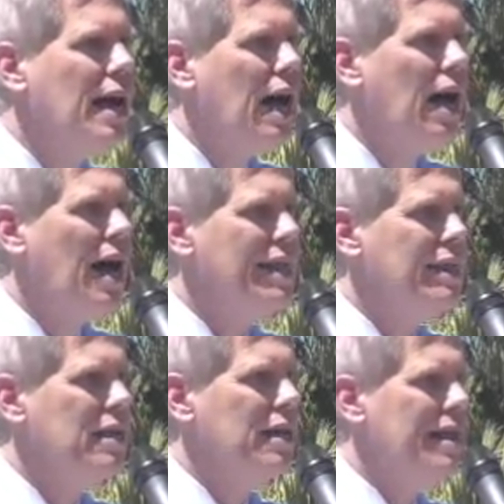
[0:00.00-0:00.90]

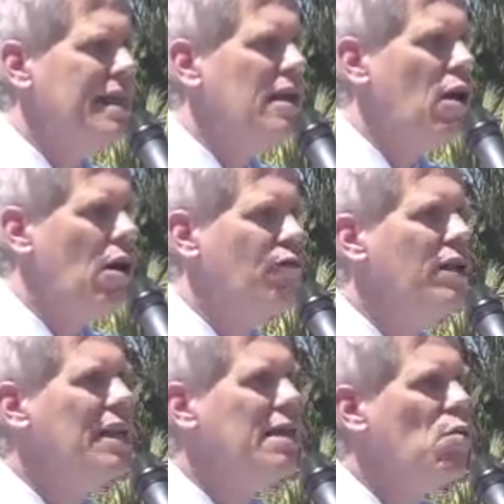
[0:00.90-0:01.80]
I think our
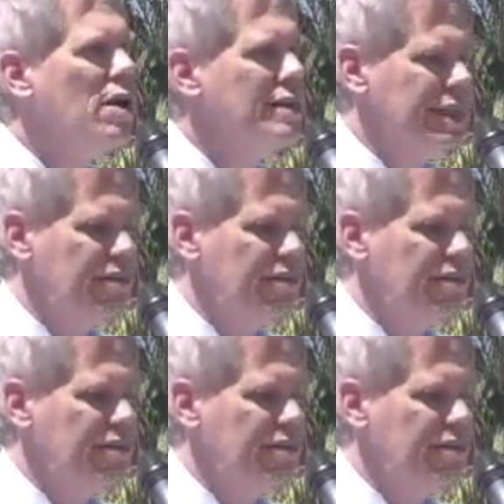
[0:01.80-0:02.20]
feeling was that